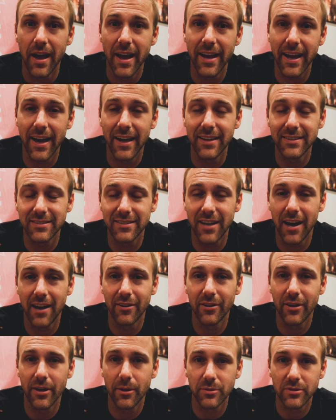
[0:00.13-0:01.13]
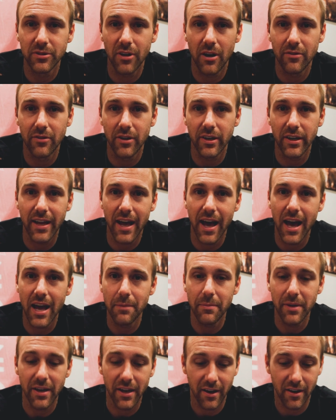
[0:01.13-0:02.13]
Hey guys, Tyler here with Tarver
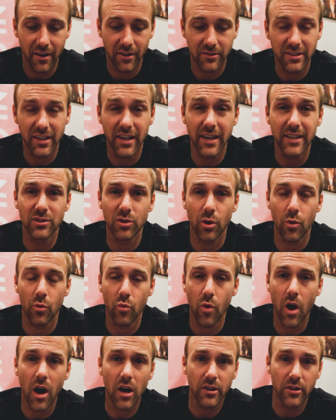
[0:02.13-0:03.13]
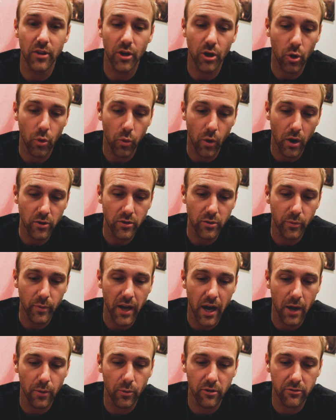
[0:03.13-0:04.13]
Academy, and on today's Rock the Quote, we
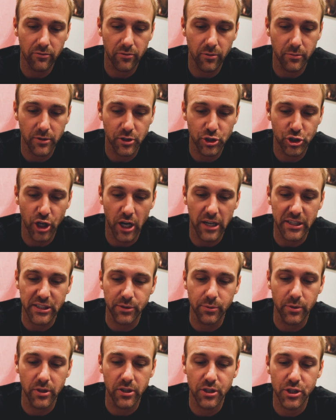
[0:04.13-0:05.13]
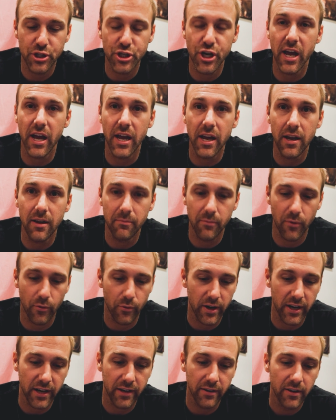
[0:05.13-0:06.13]
got one from Joshua J.
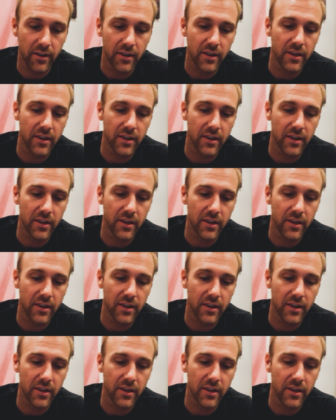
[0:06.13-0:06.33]
Marine.